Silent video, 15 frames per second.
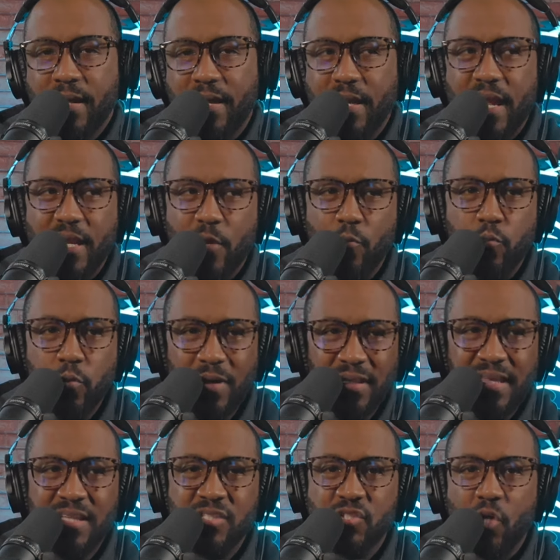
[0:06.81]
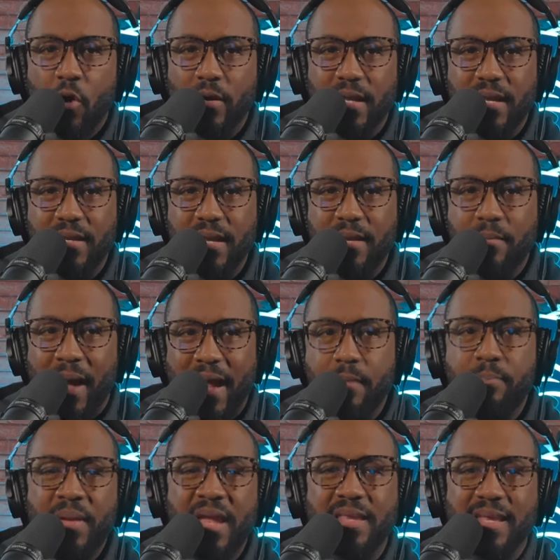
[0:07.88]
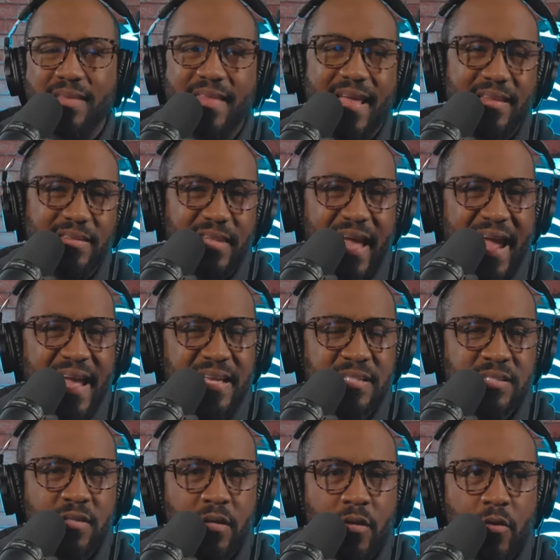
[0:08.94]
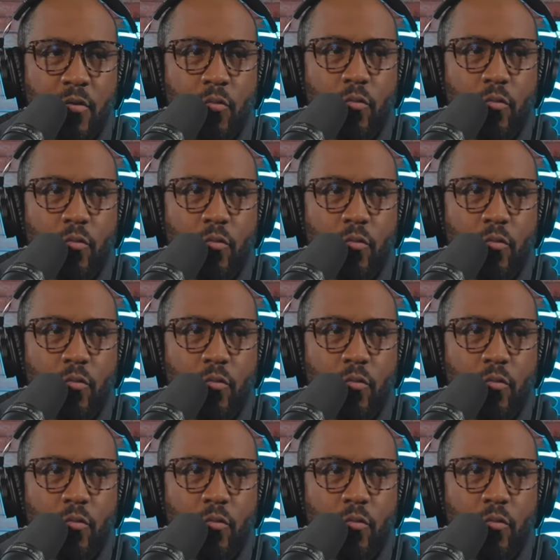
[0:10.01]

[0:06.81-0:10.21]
It, and it really started, in my opinion, that last